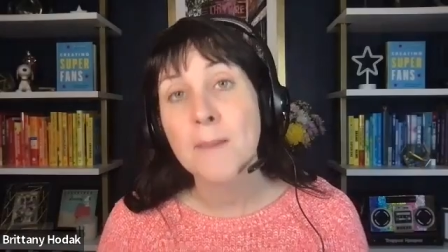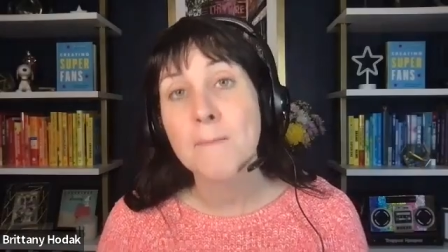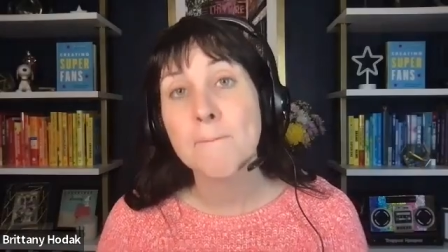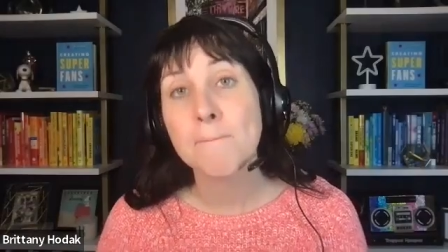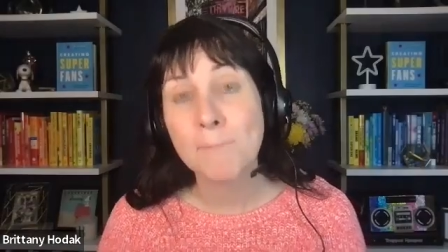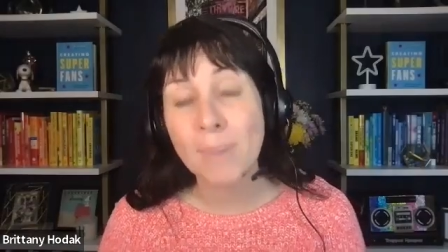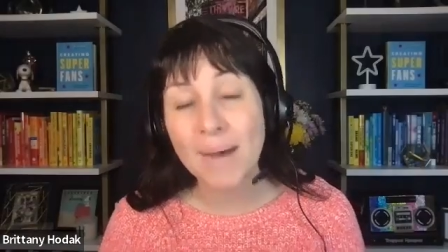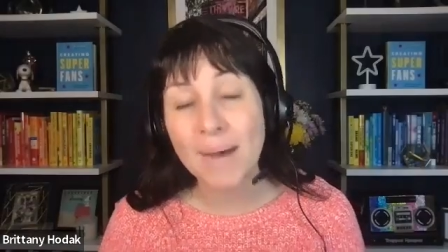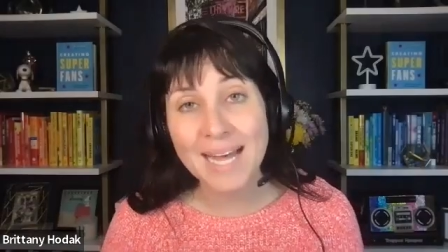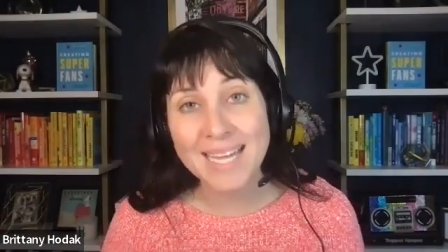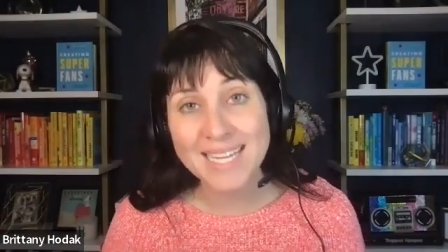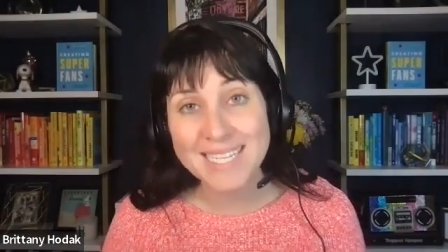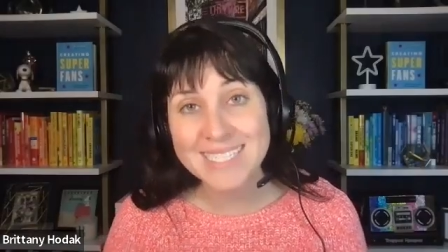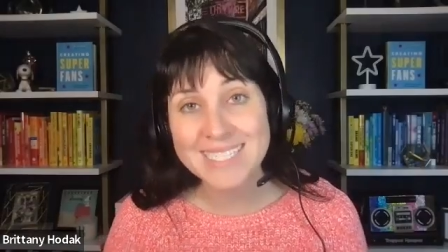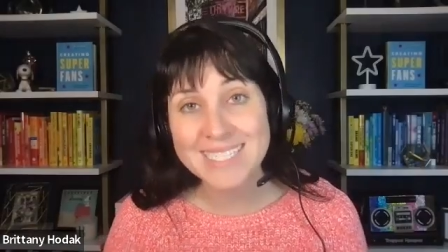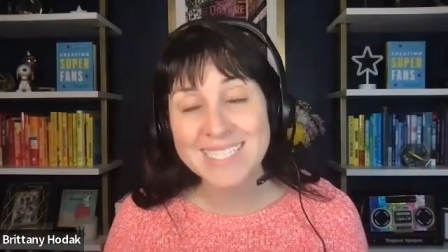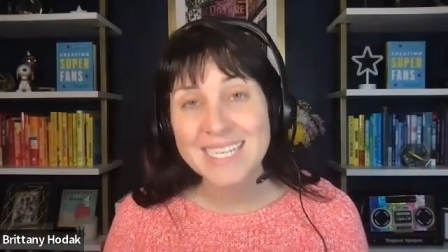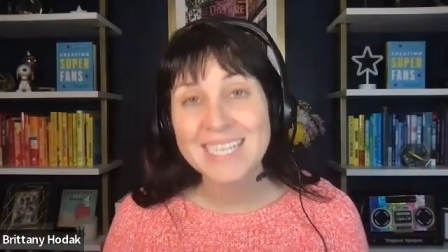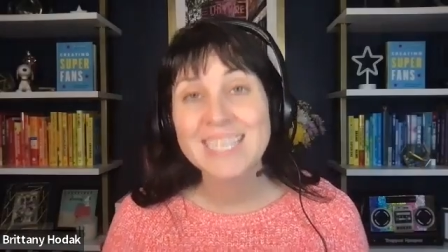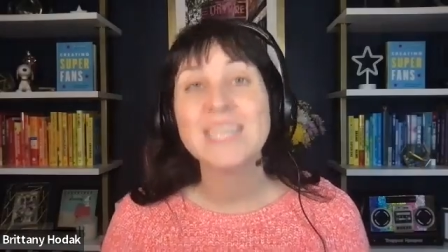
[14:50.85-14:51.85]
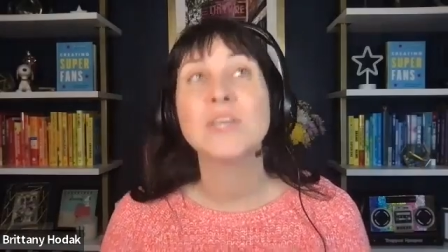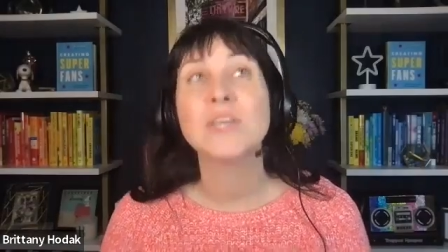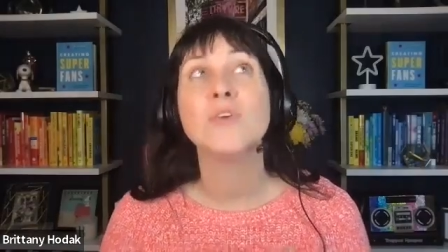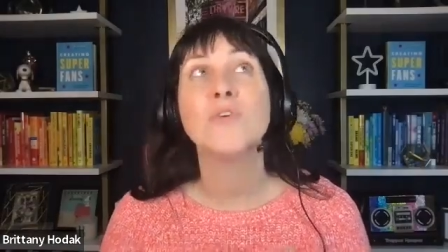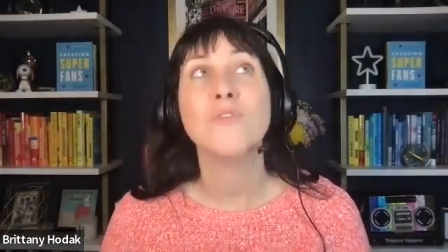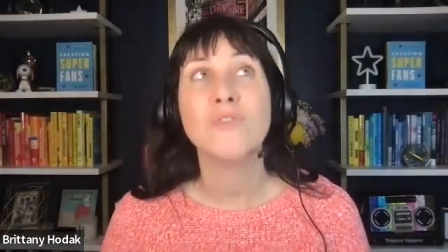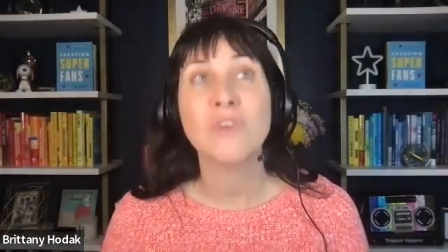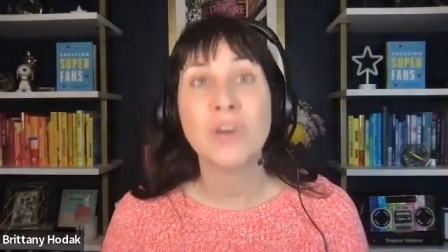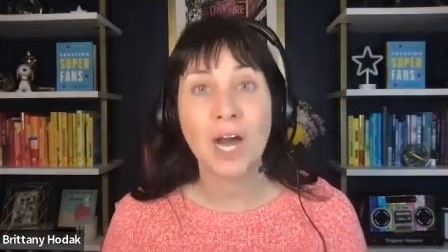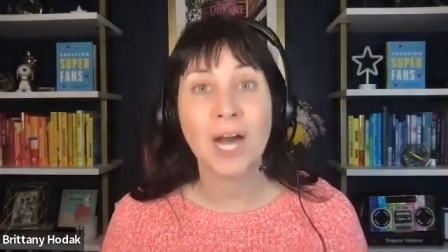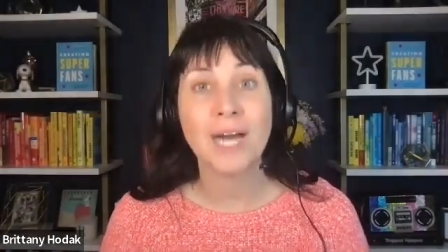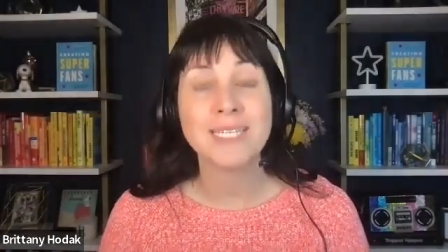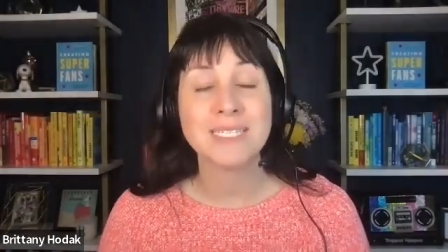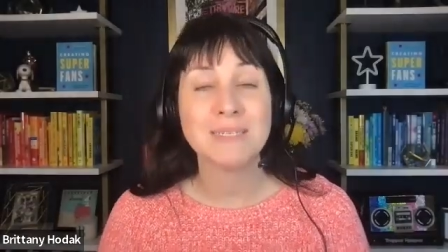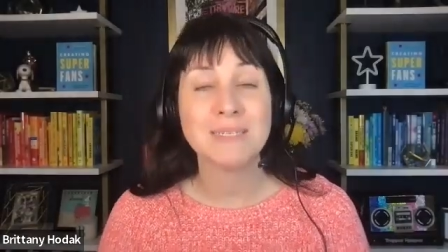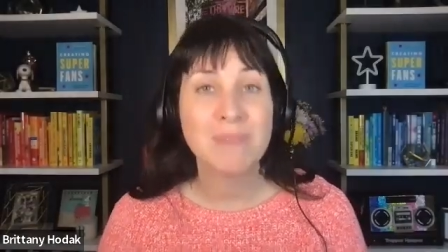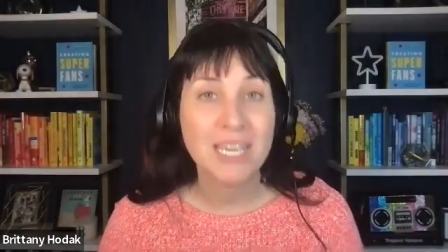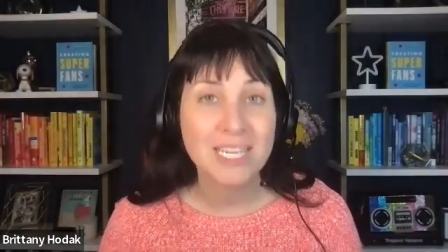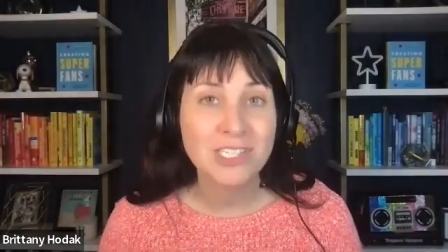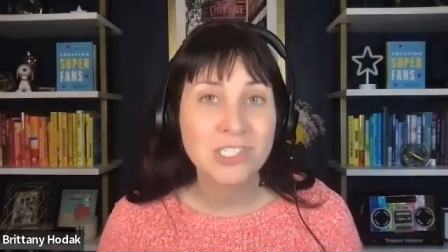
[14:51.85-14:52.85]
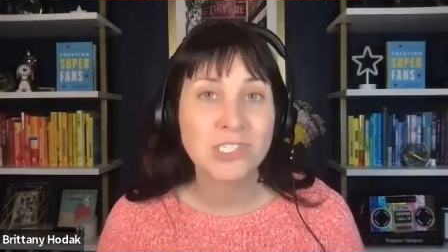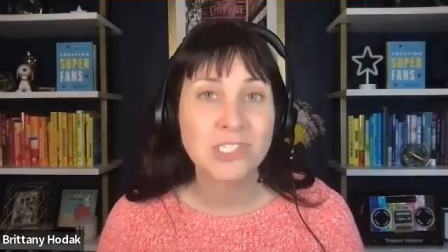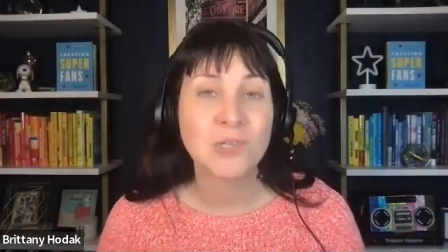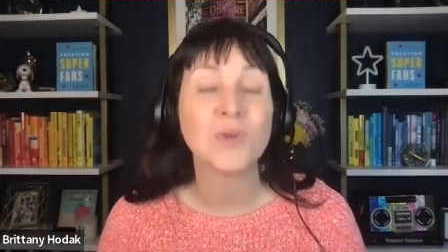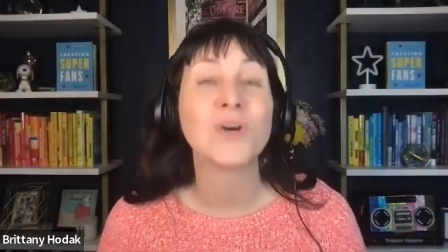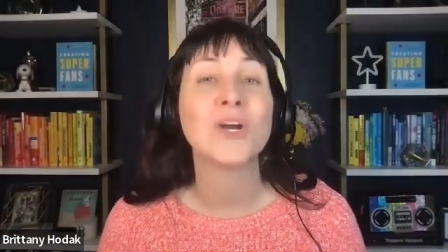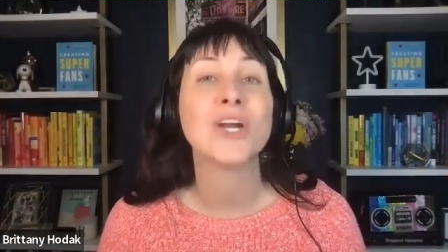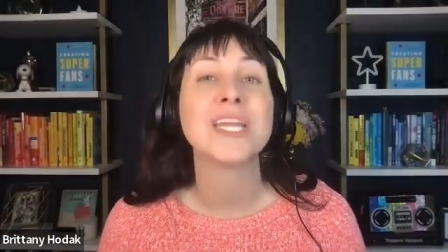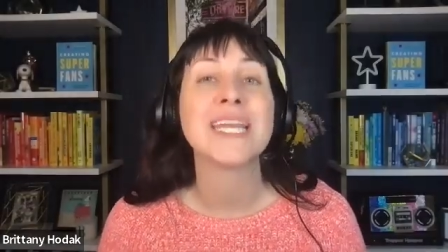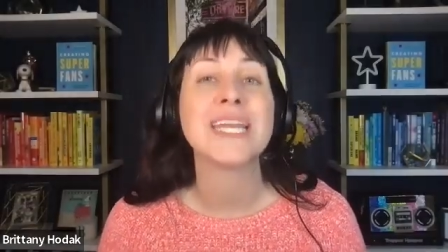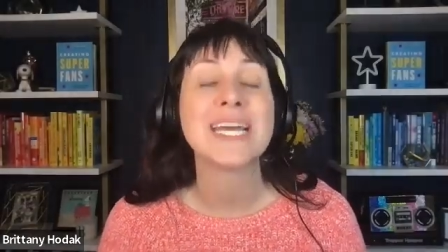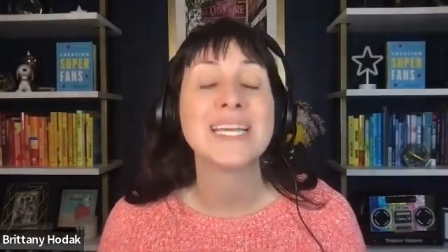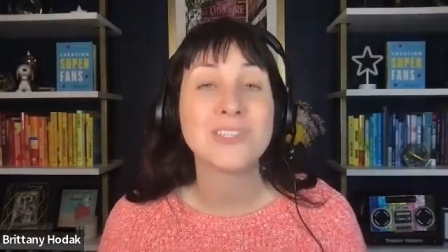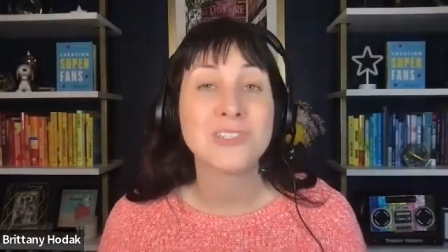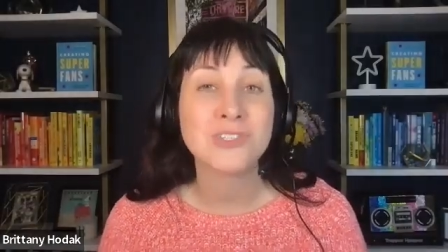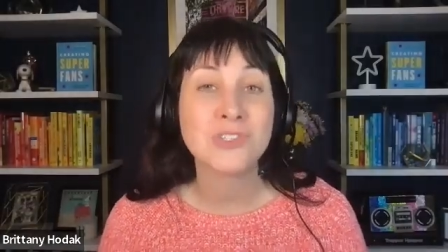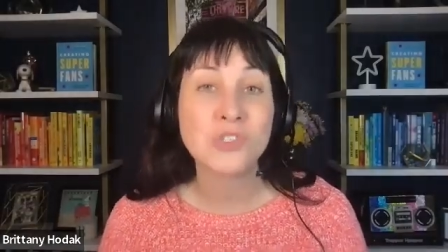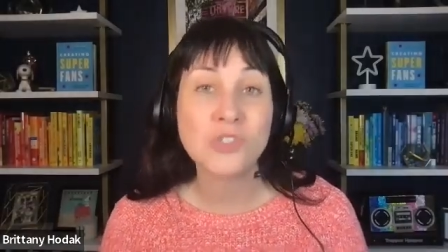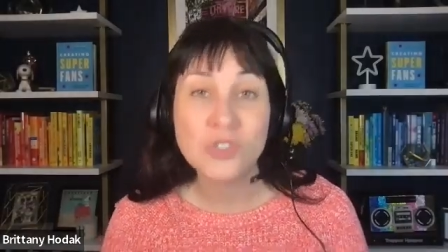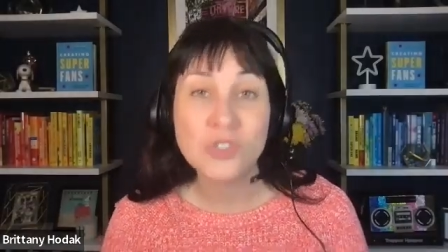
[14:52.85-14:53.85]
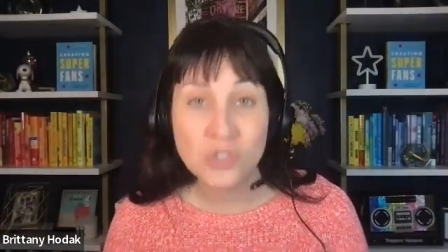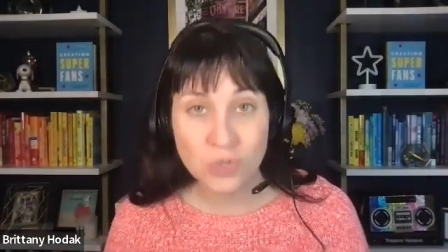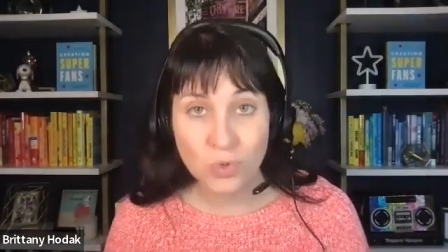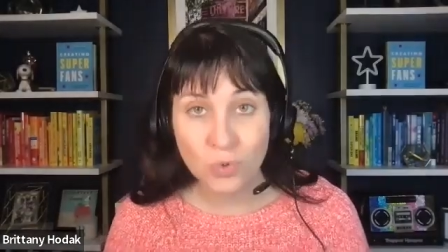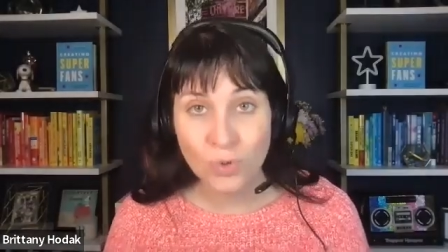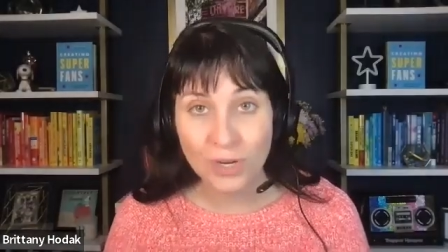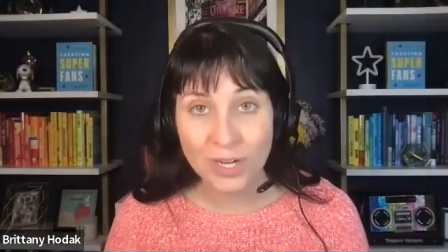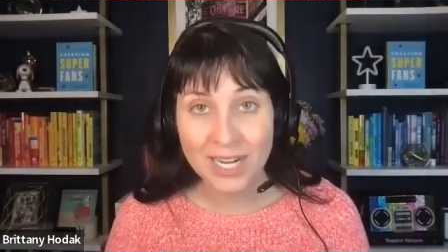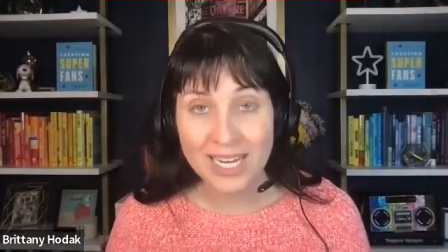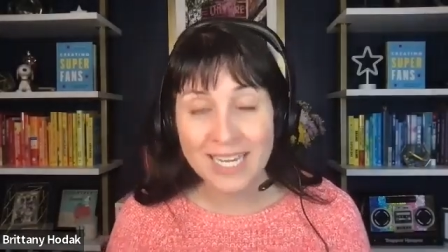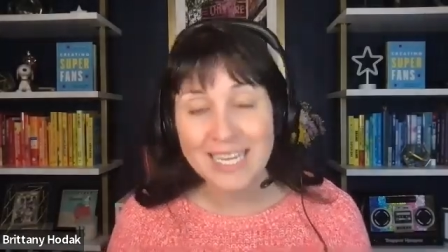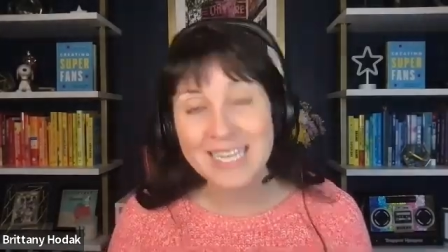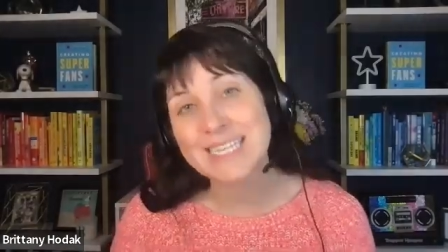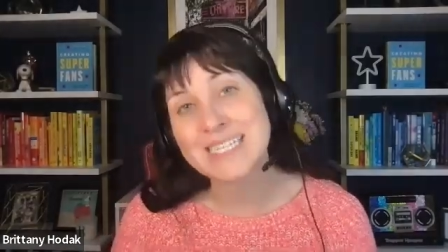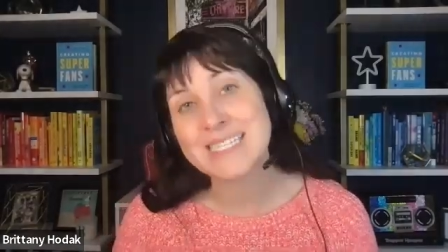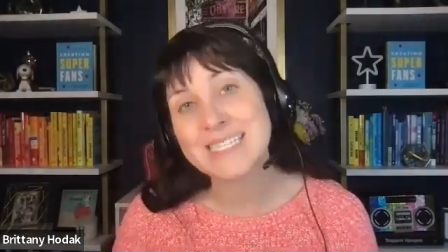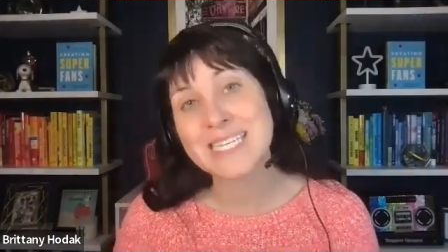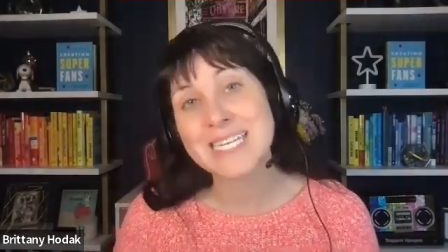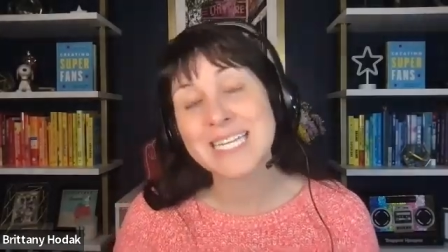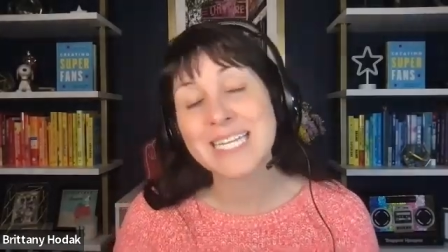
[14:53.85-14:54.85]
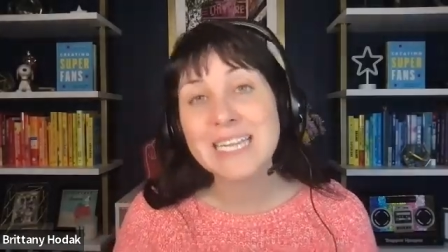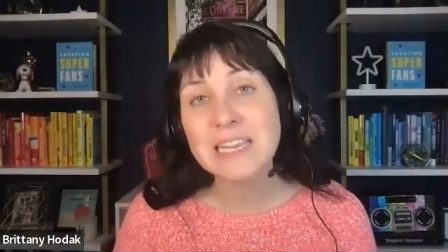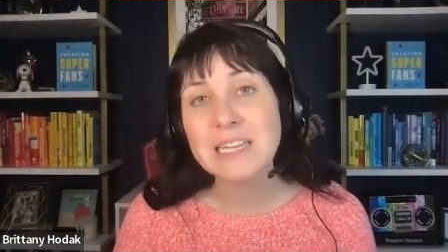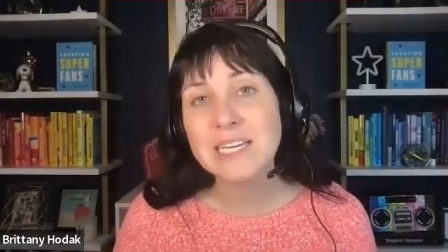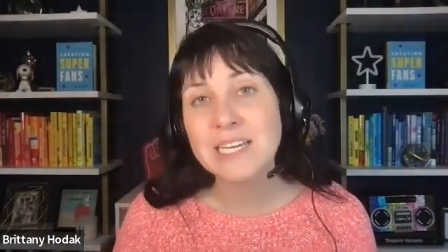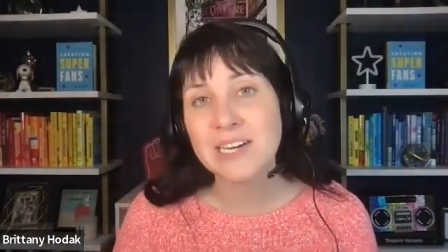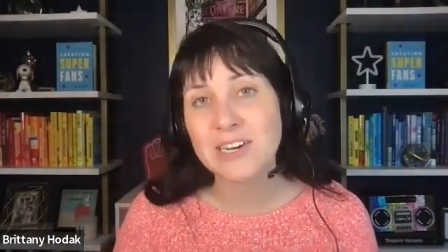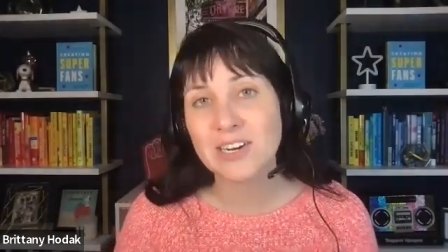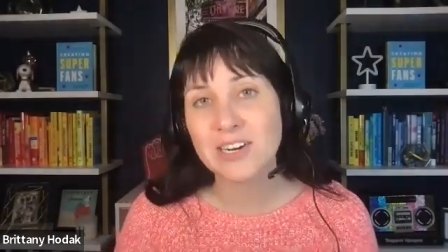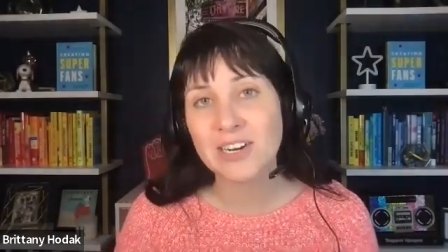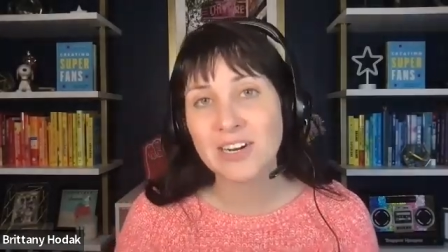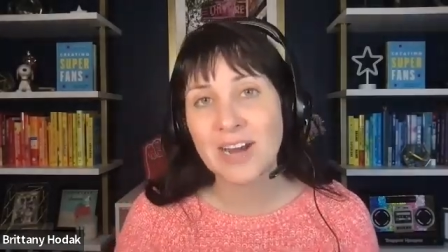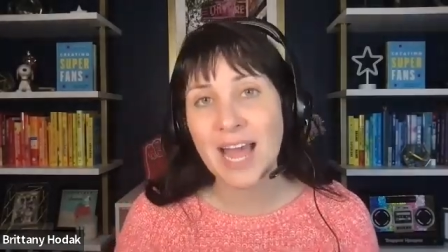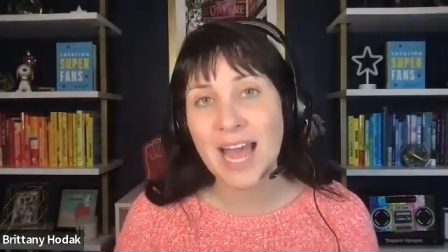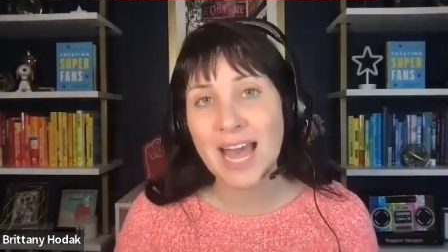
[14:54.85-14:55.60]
but you've got to make sure that your story is clear